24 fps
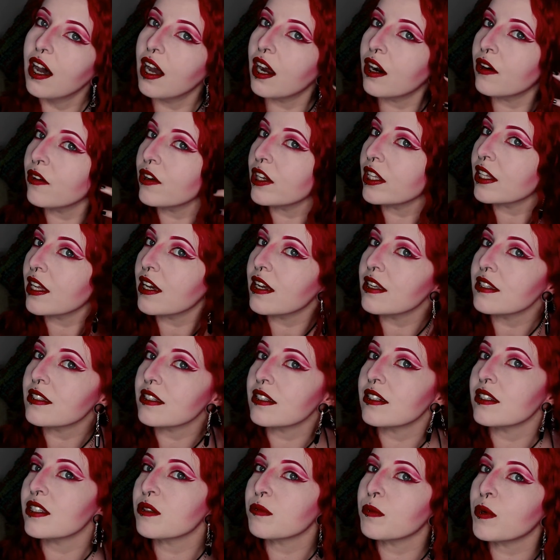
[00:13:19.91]
I realise
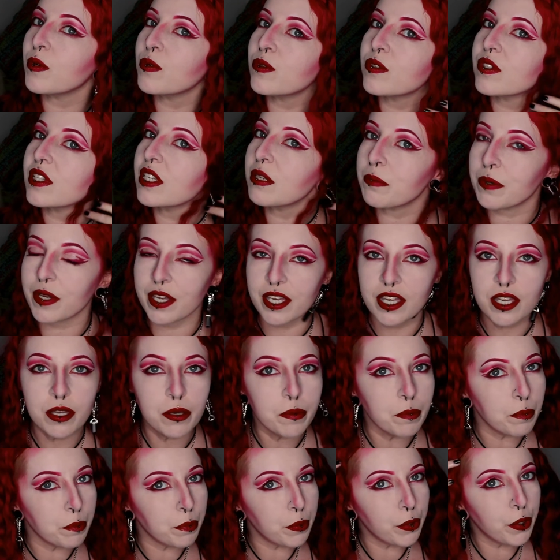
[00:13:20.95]
it is mostly pink,
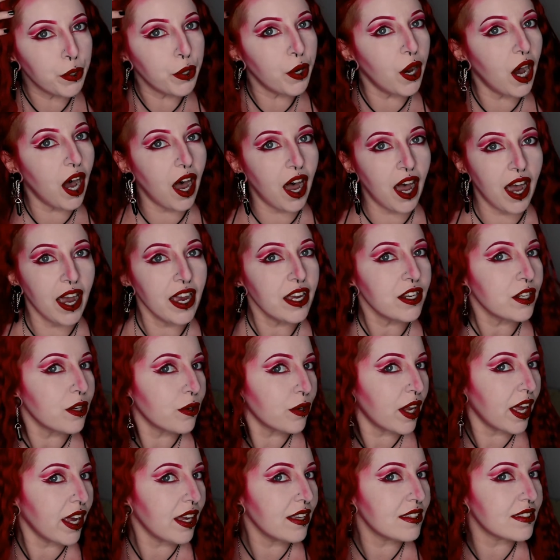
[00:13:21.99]
but I
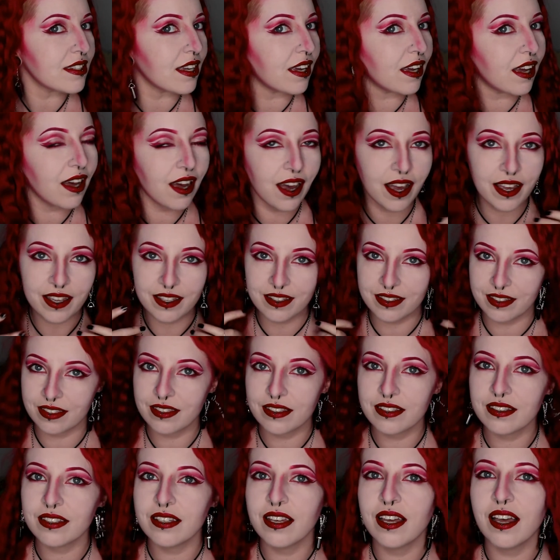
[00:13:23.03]
don't hate it. I
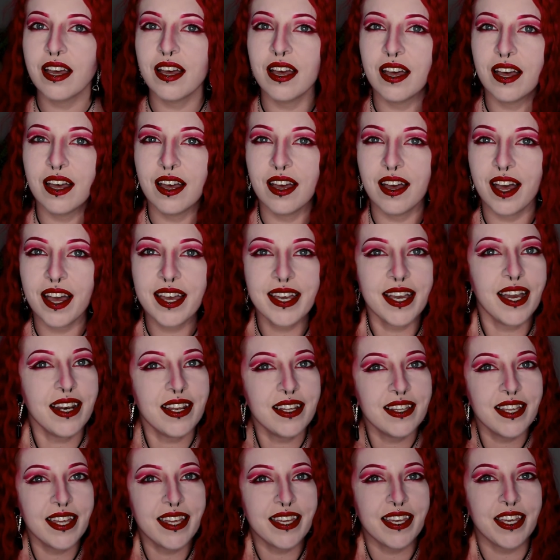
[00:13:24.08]
kind
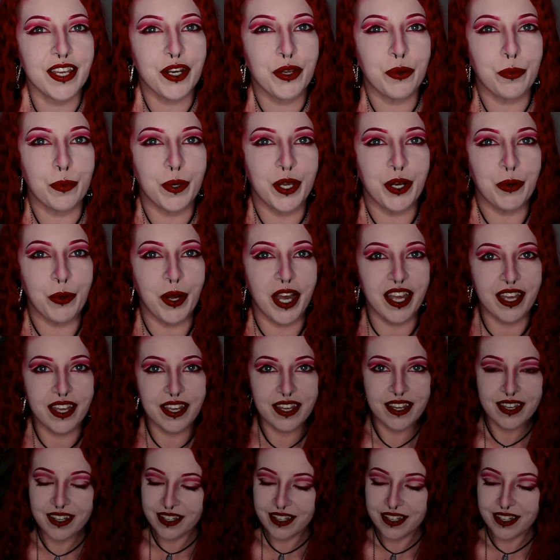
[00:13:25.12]
of like it in a weird way.